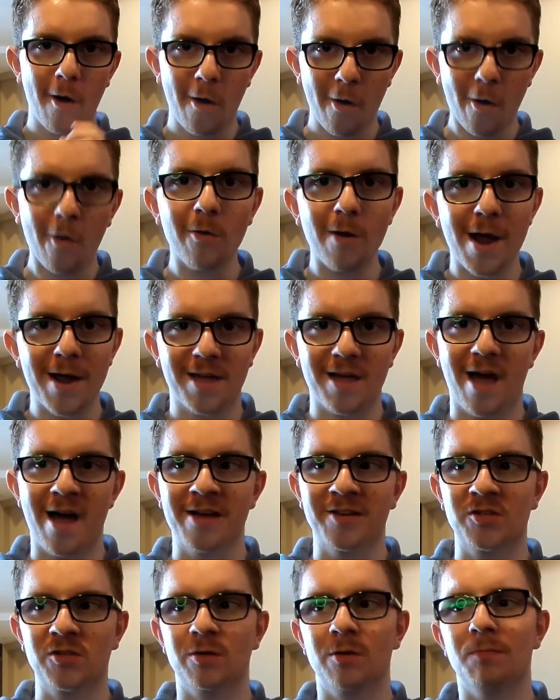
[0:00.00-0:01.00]
Alright
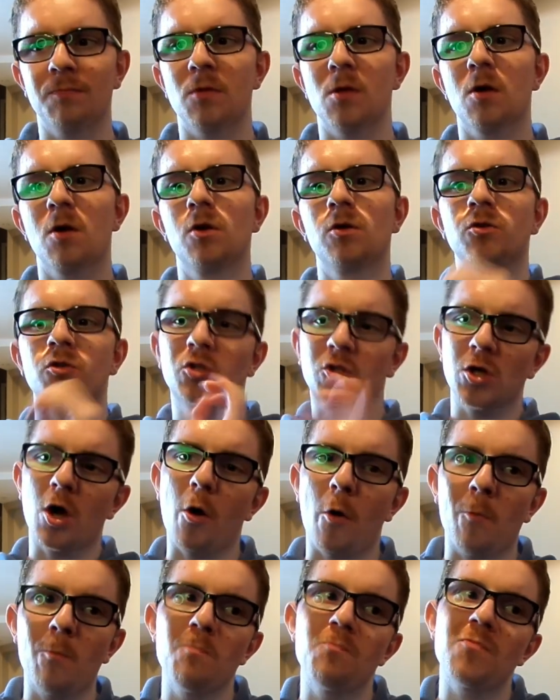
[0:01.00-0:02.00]
guys,
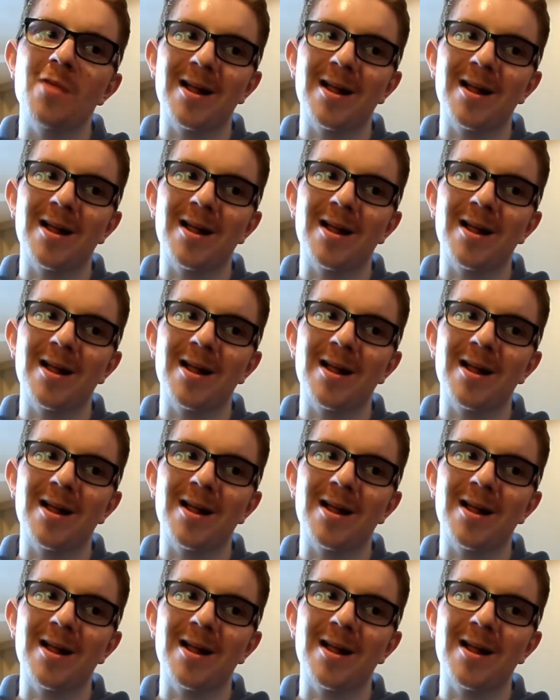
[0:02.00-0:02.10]
so,